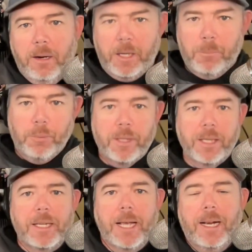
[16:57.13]
I
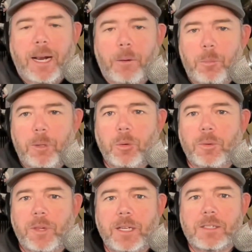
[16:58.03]
completely get it. I would be doing
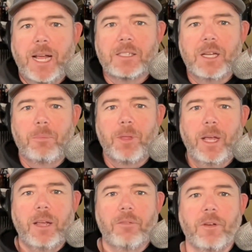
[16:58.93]
the exact same
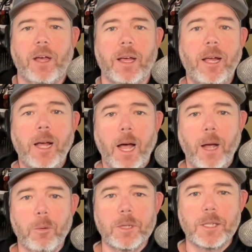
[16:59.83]
thing if I
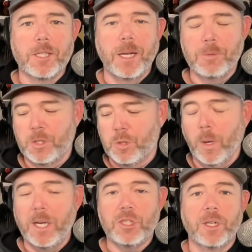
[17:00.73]
were in the same
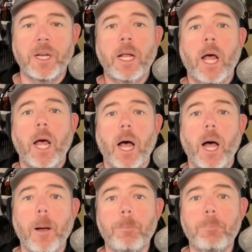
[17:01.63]
situation.
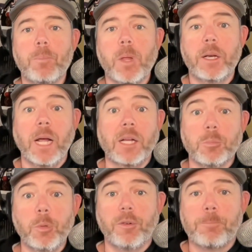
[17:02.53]
And guys are
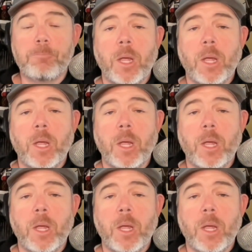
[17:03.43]
moving.